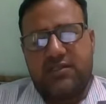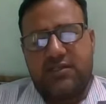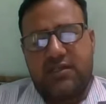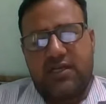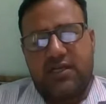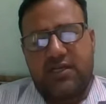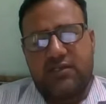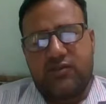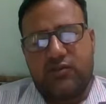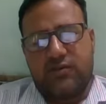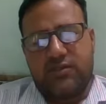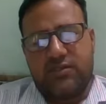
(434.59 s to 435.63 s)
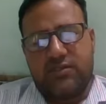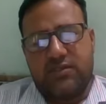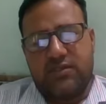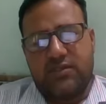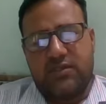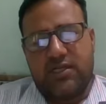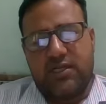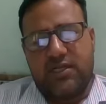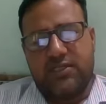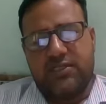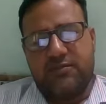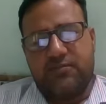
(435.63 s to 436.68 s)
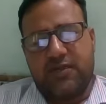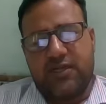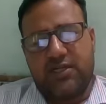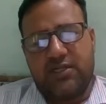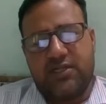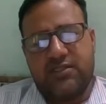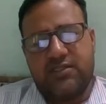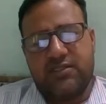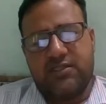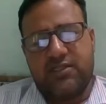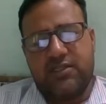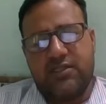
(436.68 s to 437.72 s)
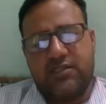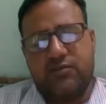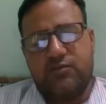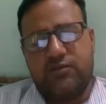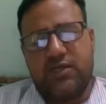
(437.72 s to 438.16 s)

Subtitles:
direct sowens 10 kg per hectare seed use